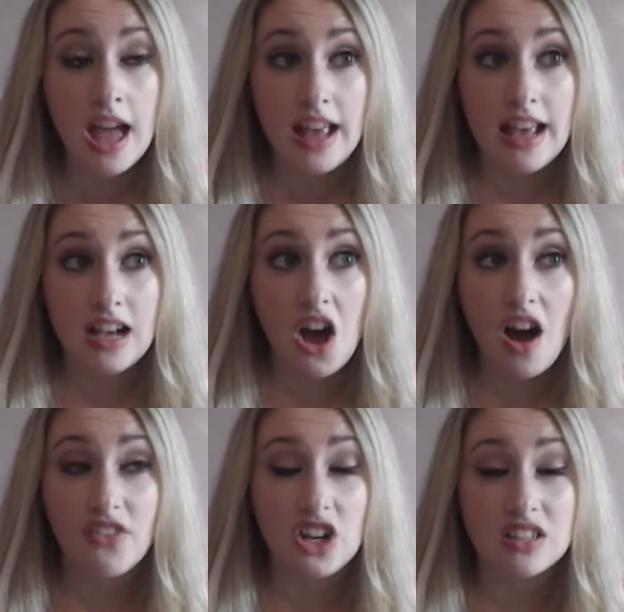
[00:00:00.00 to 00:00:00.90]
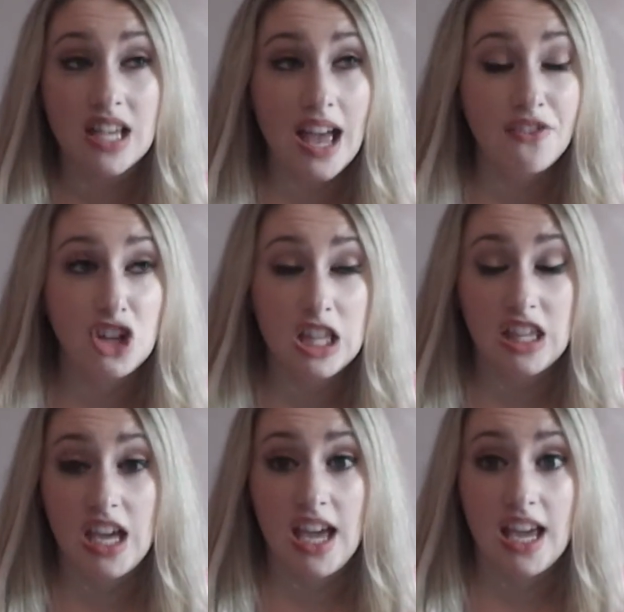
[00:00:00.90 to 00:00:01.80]
It covers
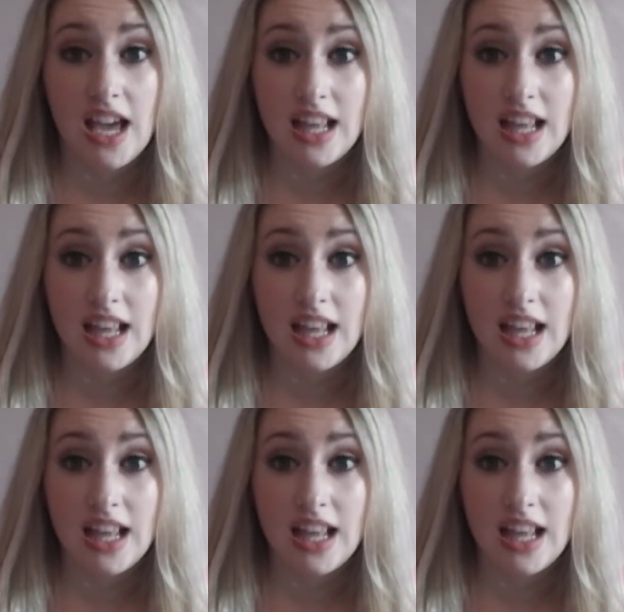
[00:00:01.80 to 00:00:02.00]
everything.